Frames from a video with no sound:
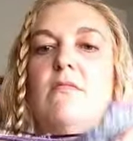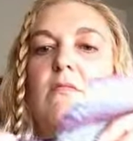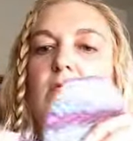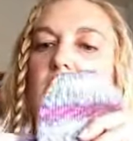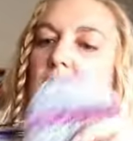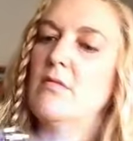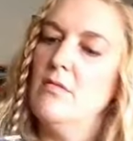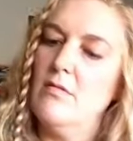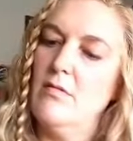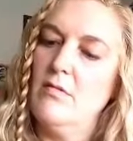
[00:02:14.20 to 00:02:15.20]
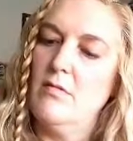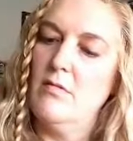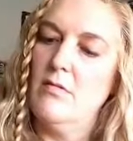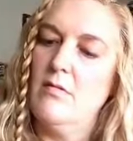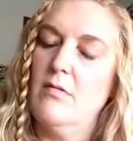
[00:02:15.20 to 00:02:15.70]

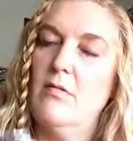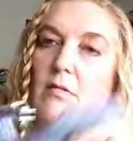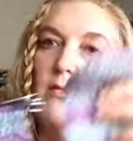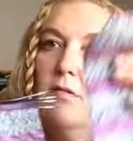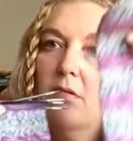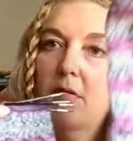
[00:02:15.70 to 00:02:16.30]
(silence)